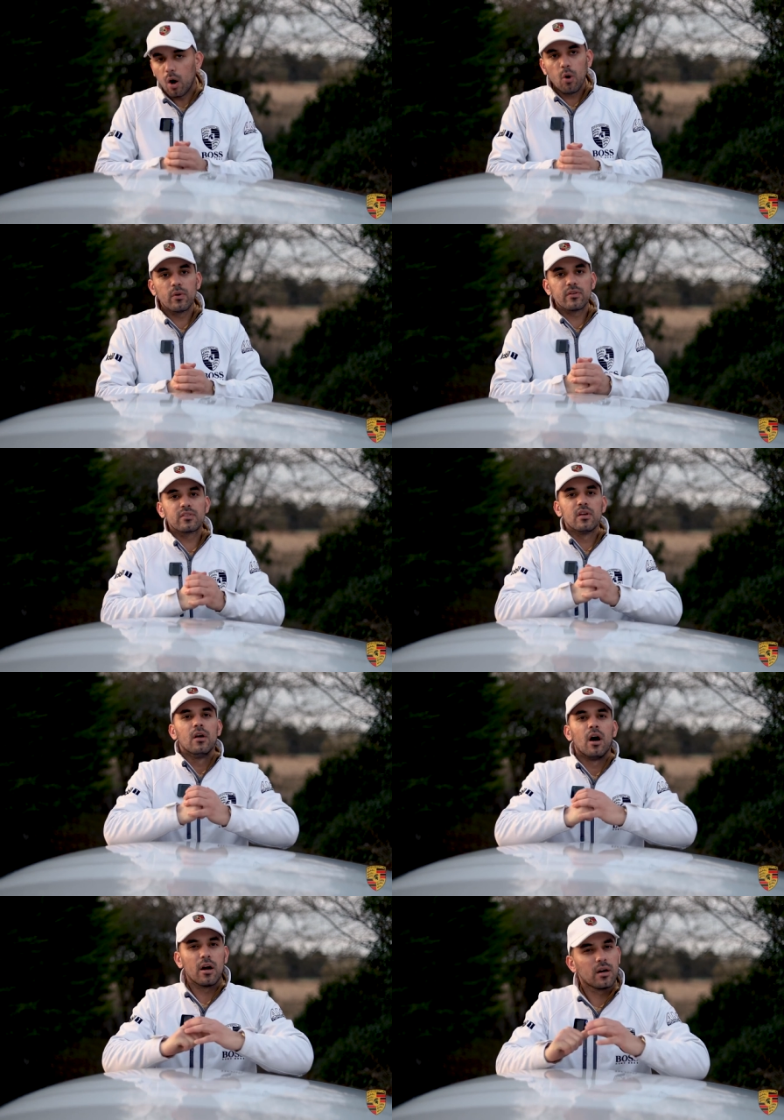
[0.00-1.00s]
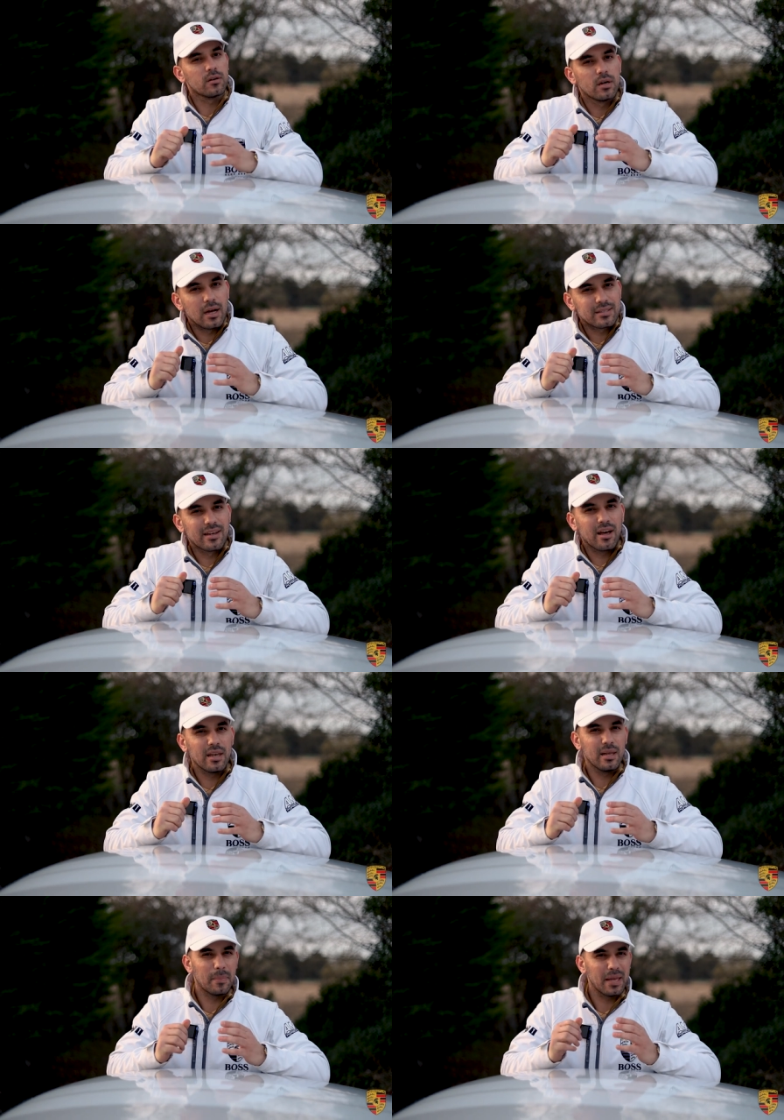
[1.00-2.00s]
Owners are
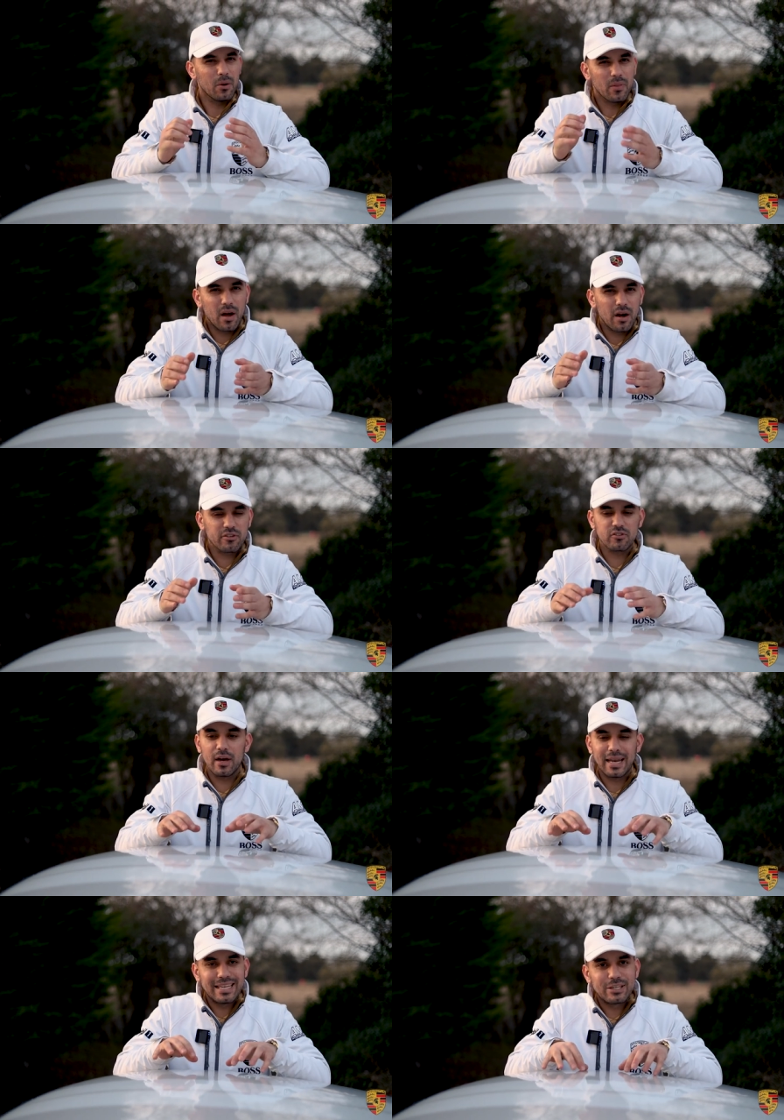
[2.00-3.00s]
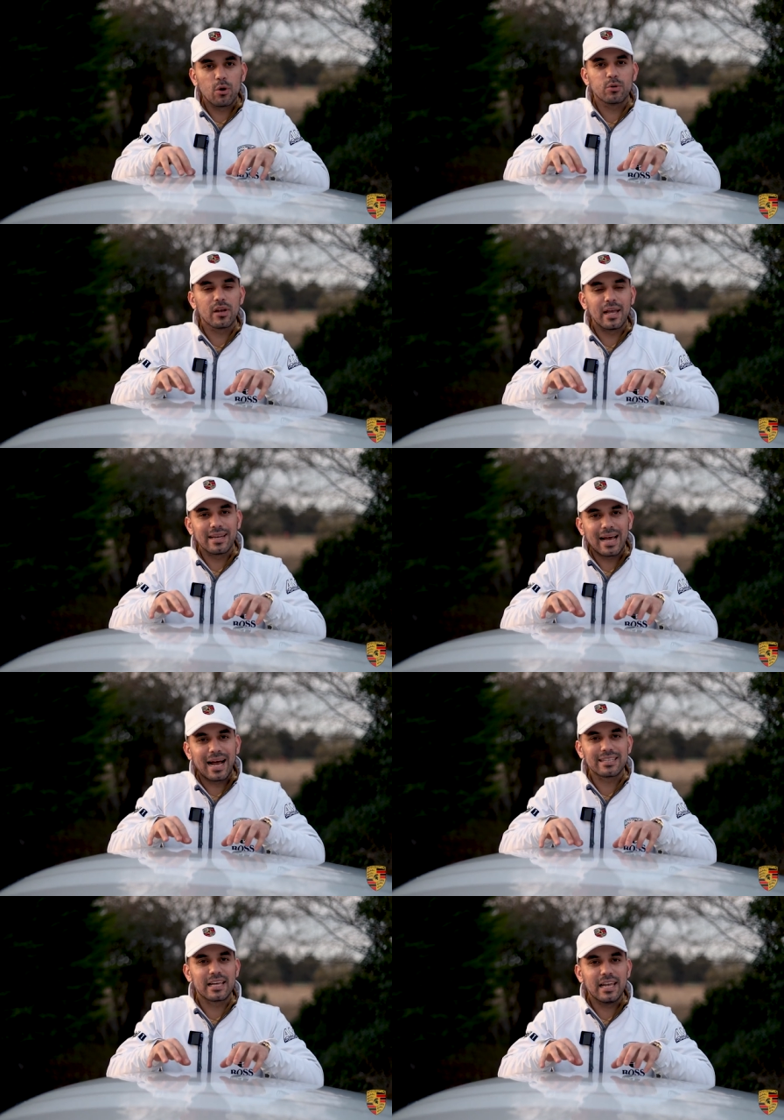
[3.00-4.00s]
slightly bit on the higher side. In total, it
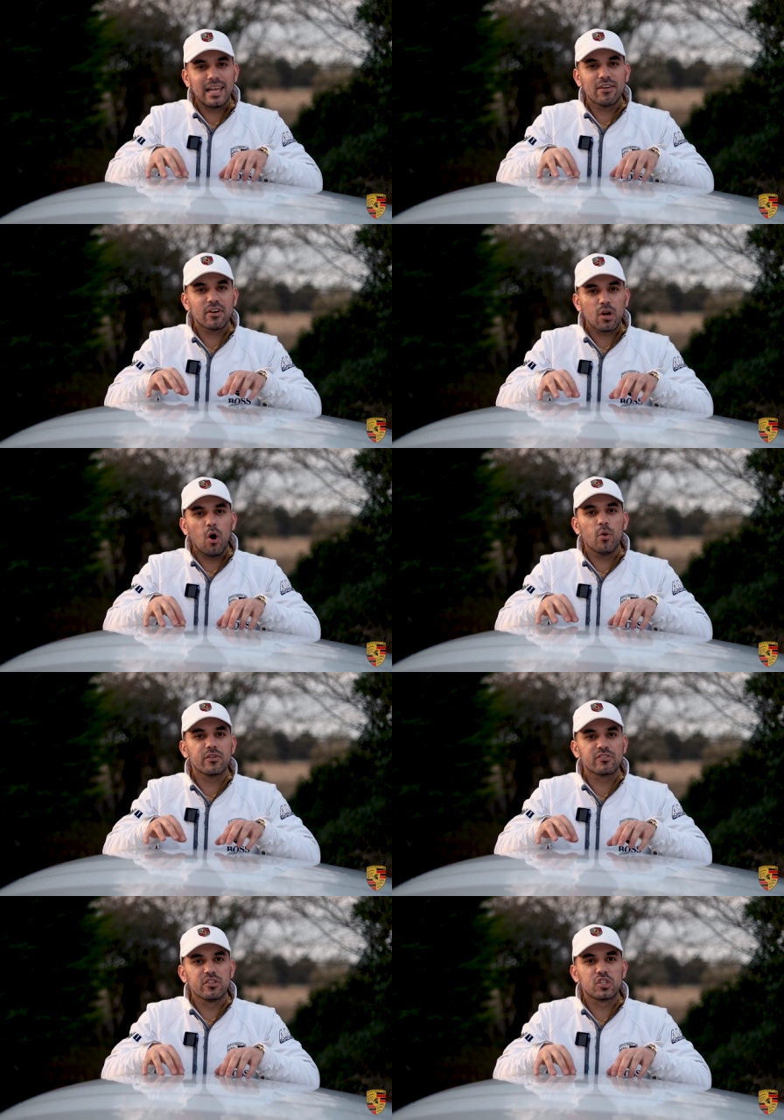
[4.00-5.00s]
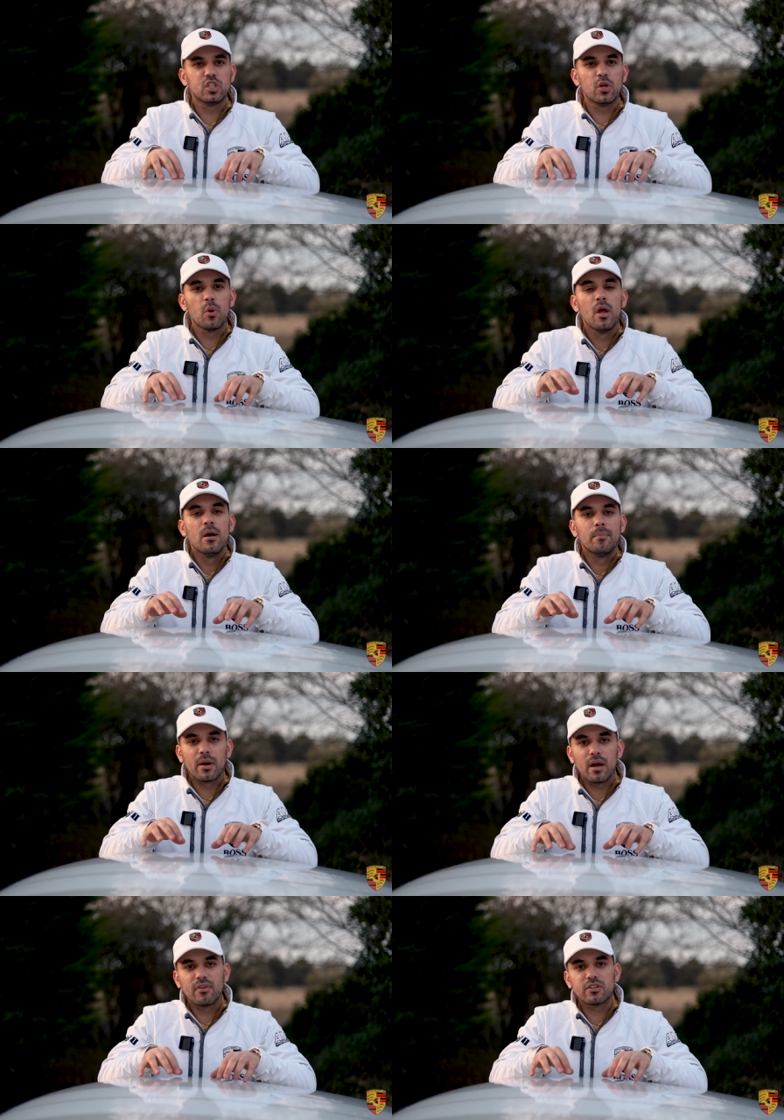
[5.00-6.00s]
has 11 owners since new,
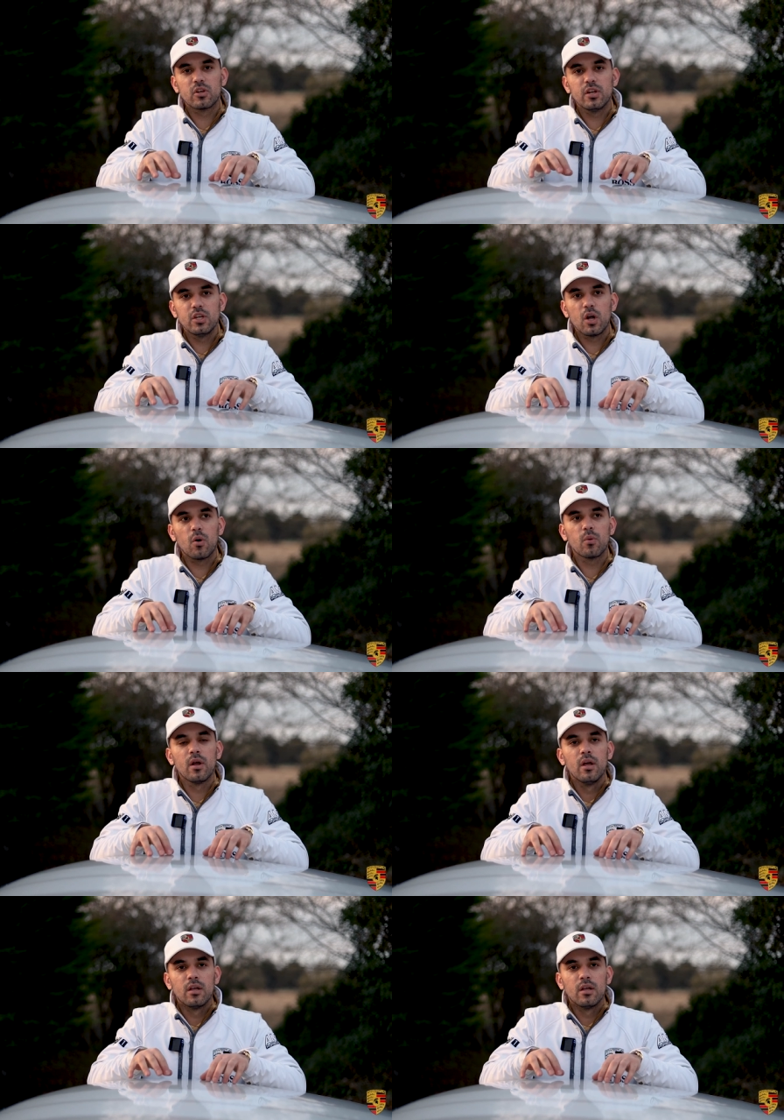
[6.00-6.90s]
but I've actually known